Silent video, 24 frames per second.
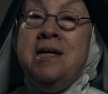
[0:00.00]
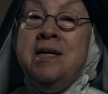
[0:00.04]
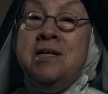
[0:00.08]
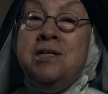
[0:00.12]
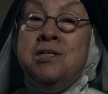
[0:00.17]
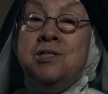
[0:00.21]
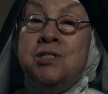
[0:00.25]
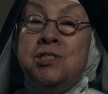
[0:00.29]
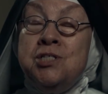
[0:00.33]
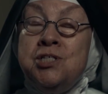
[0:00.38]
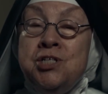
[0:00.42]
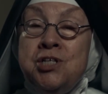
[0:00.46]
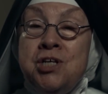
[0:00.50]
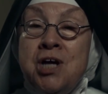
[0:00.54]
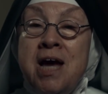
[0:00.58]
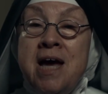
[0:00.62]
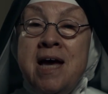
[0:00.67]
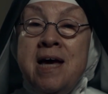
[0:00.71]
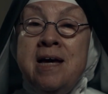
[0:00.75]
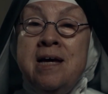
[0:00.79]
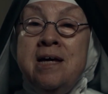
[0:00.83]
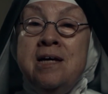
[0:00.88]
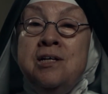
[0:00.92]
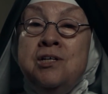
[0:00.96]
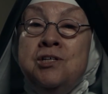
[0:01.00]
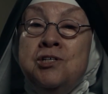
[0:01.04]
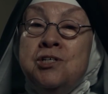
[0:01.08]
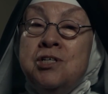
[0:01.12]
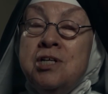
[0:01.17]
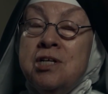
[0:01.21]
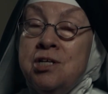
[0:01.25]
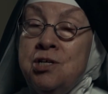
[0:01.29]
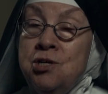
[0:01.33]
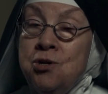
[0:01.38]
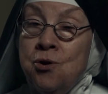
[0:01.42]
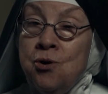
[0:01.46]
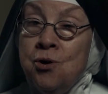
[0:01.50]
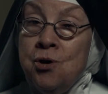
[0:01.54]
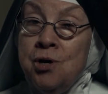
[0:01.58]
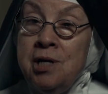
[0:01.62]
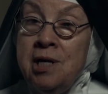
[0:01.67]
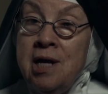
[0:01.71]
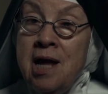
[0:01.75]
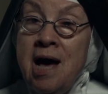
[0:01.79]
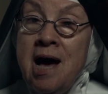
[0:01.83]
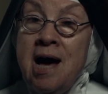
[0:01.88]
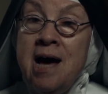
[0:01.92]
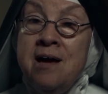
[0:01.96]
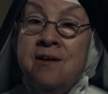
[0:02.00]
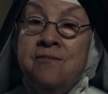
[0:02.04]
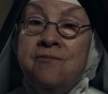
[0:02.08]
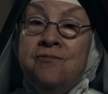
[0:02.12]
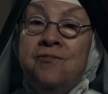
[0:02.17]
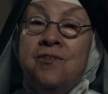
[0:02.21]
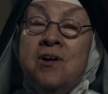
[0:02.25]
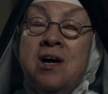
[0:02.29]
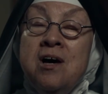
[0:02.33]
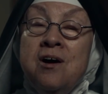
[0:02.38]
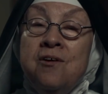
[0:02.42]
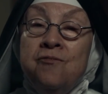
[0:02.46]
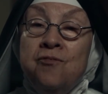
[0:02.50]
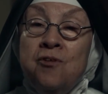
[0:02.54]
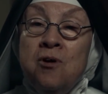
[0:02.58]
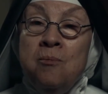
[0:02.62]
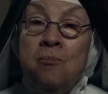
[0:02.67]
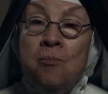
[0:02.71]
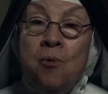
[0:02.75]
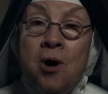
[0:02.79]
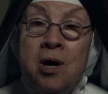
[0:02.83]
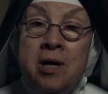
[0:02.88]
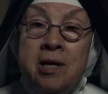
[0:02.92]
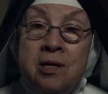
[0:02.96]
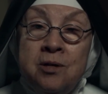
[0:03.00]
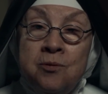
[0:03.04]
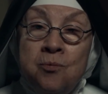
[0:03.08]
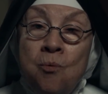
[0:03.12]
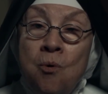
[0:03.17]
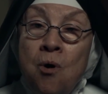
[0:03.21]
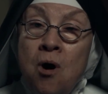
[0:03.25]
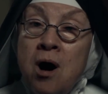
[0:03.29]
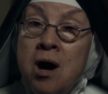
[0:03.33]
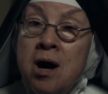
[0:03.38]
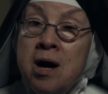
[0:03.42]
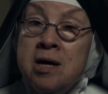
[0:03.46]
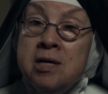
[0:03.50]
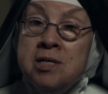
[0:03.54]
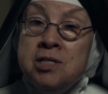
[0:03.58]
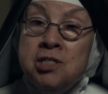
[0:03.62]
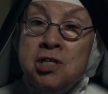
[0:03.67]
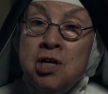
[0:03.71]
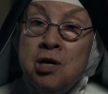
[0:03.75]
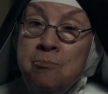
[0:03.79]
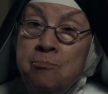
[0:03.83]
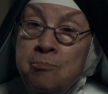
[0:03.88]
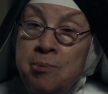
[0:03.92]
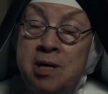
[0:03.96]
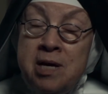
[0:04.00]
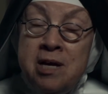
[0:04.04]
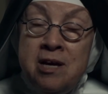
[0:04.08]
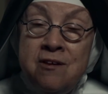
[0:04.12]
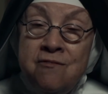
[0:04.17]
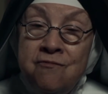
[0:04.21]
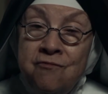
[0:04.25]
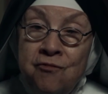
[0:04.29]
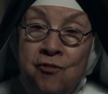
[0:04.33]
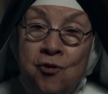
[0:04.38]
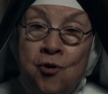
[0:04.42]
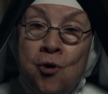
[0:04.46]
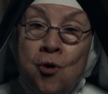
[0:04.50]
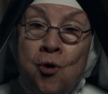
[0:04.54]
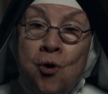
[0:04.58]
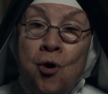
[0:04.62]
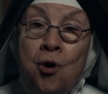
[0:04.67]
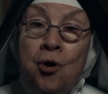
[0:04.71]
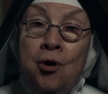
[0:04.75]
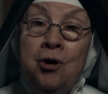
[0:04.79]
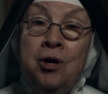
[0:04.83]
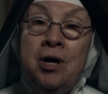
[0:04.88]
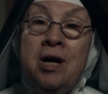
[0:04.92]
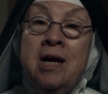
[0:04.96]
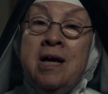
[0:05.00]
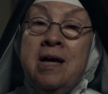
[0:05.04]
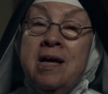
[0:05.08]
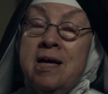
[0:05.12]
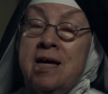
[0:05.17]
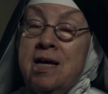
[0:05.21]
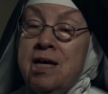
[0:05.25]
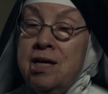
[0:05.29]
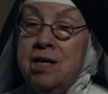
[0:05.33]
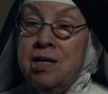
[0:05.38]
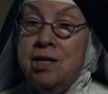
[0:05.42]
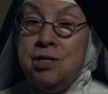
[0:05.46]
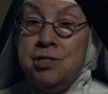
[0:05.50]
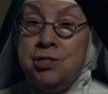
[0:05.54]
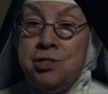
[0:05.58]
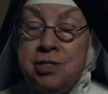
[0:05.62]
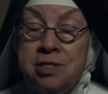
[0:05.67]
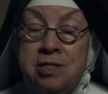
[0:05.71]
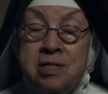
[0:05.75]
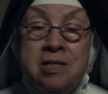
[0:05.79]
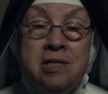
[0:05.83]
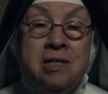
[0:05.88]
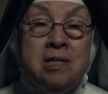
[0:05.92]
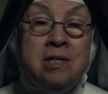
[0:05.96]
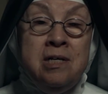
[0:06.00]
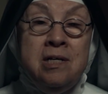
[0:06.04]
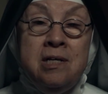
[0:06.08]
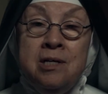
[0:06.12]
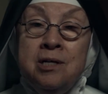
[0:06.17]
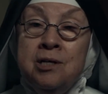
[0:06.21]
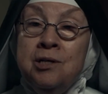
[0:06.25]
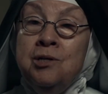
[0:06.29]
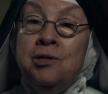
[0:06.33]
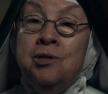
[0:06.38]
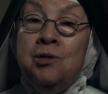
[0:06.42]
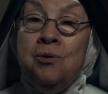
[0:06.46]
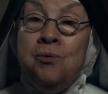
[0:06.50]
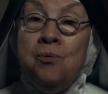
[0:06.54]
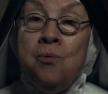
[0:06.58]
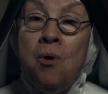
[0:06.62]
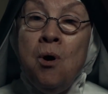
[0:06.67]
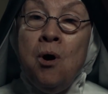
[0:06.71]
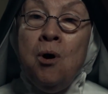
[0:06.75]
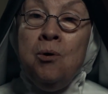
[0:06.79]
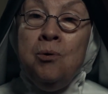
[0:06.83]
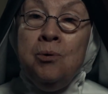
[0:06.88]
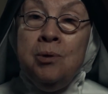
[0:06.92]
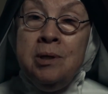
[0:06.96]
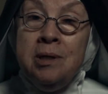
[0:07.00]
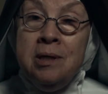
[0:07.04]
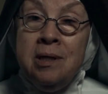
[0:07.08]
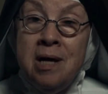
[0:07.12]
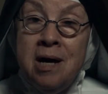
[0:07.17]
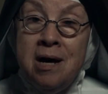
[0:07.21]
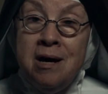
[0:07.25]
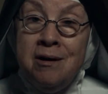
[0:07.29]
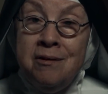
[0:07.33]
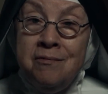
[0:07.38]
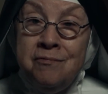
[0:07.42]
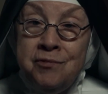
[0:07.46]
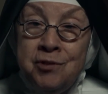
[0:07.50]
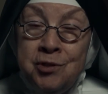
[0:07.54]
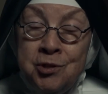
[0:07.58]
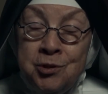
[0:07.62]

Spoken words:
he's changed your life from what it was before, he still won't love